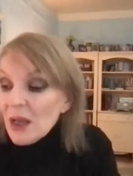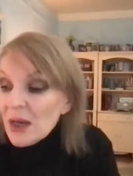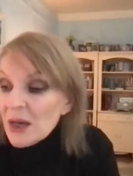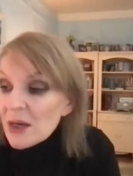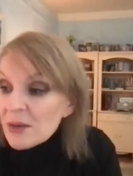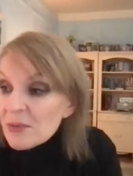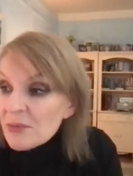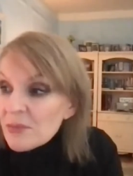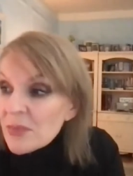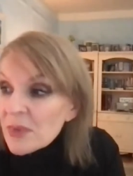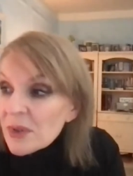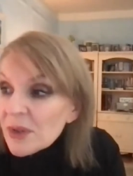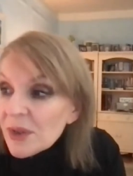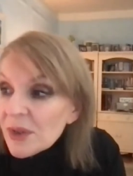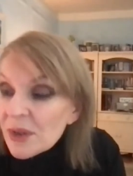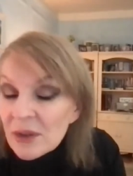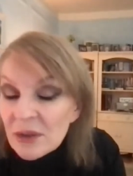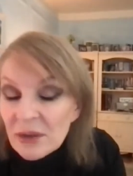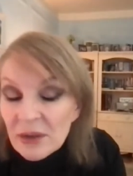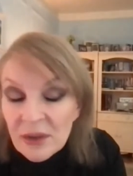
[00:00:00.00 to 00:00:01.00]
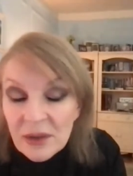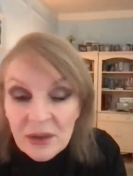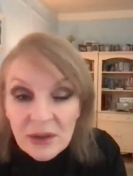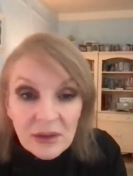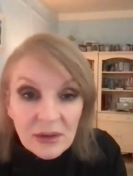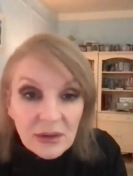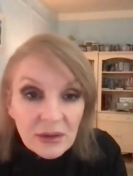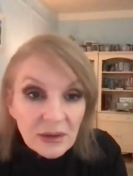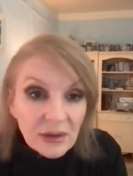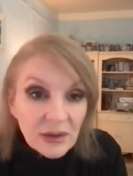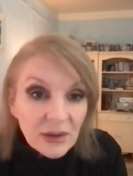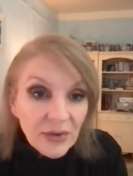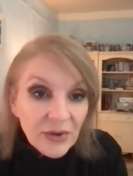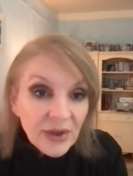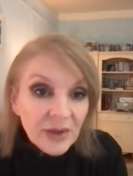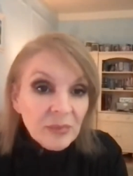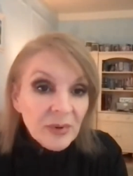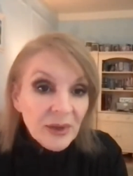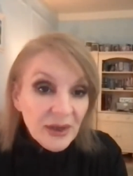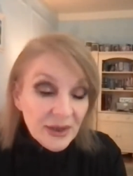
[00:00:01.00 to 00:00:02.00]
um, the, the the
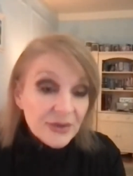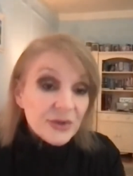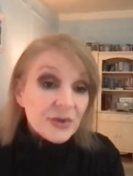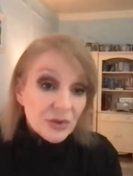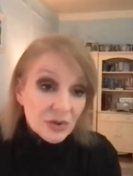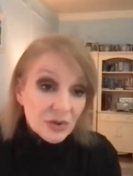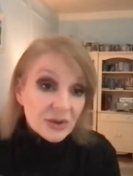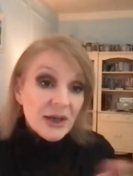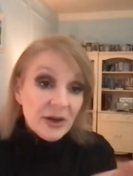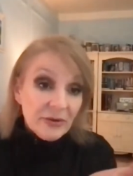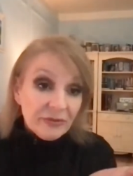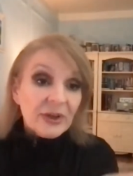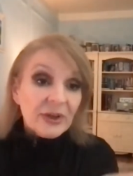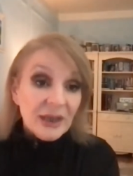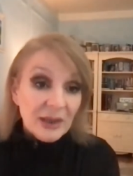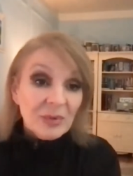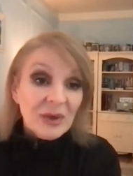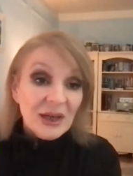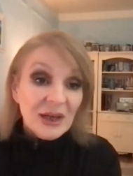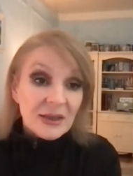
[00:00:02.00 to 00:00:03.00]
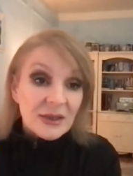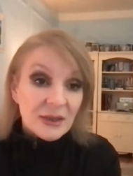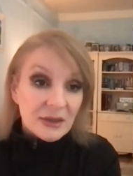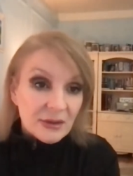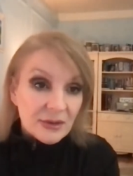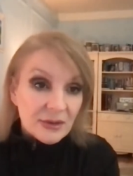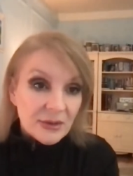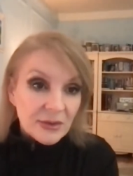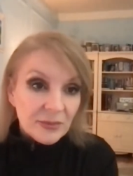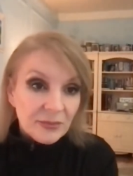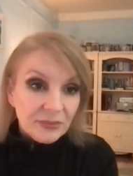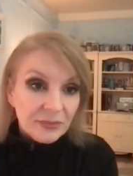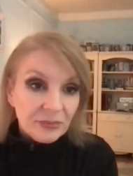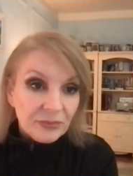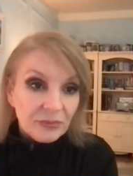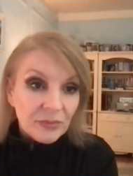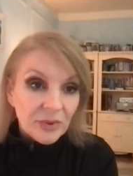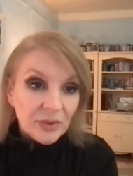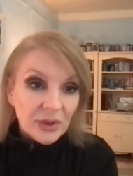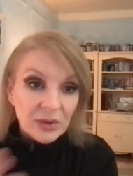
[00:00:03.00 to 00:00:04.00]
thin places are definitely places
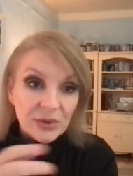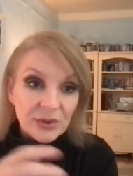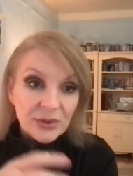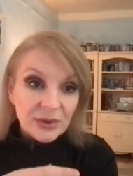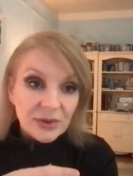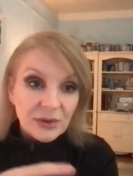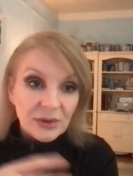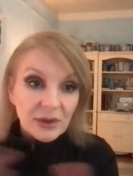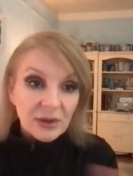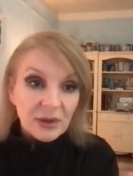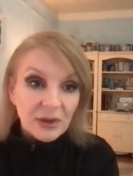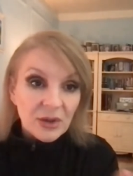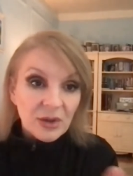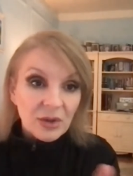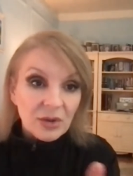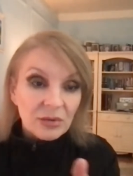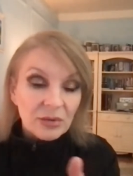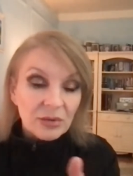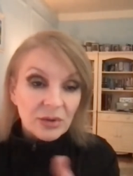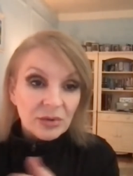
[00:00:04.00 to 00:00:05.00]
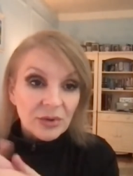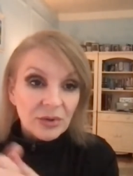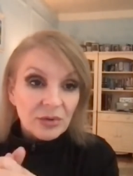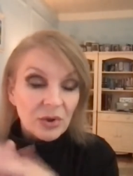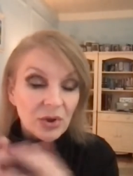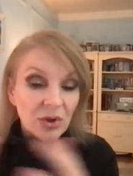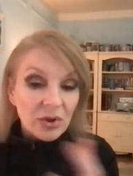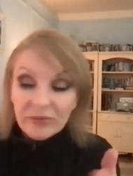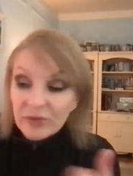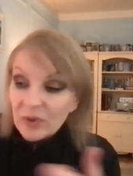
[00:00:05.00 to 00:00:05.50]
because uh, you know they're, they're, all over.